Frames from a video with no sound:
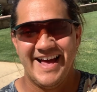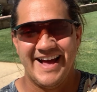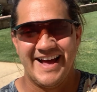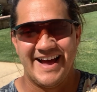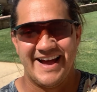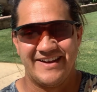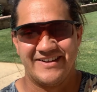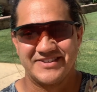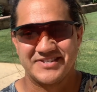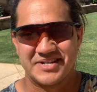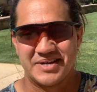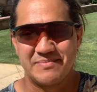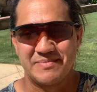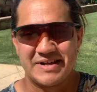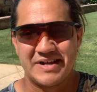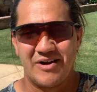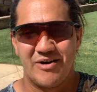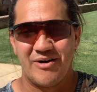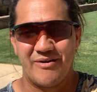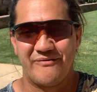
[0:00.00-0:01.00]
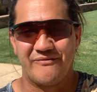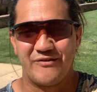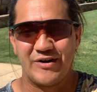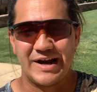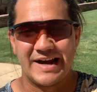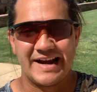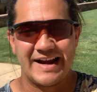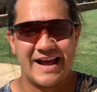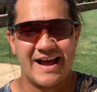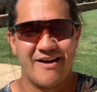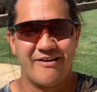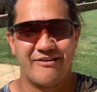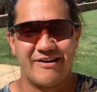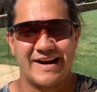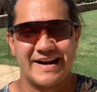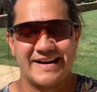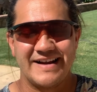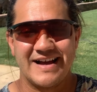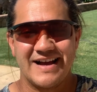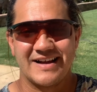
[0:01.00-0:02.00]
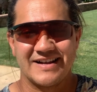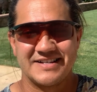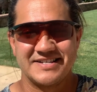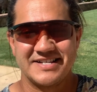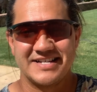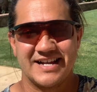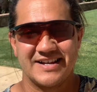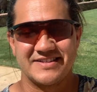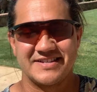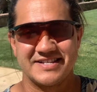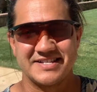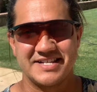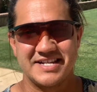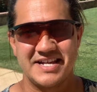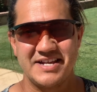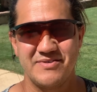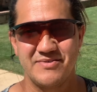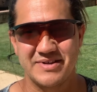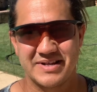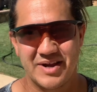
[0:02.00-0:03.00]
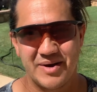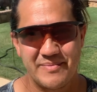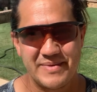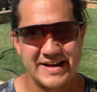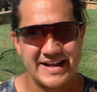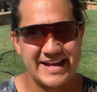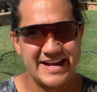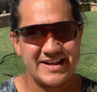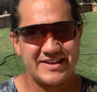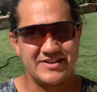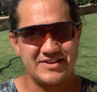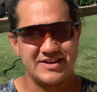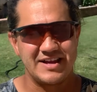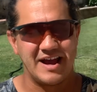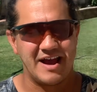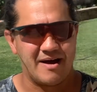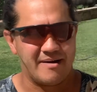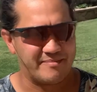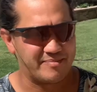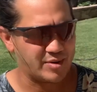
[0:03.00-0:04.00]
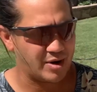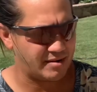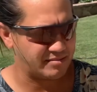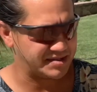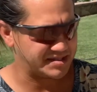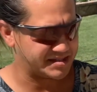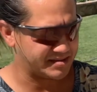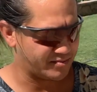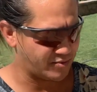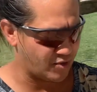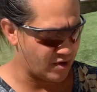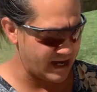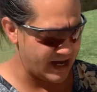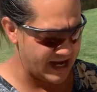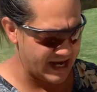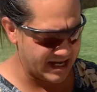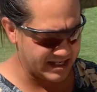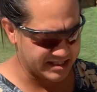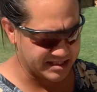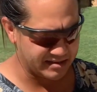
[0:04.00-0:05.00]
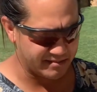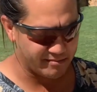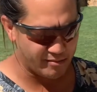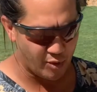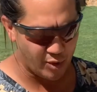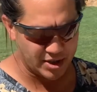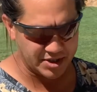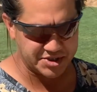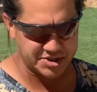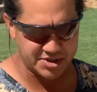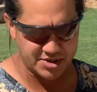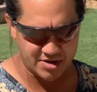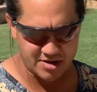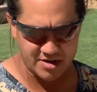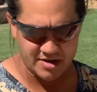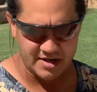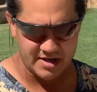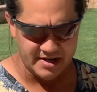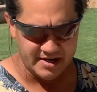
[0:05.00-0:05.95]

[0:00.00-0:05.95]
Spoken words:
I know some of y'all are freaking out right now because you got this heat coming in, you got probably some rain, some moisture,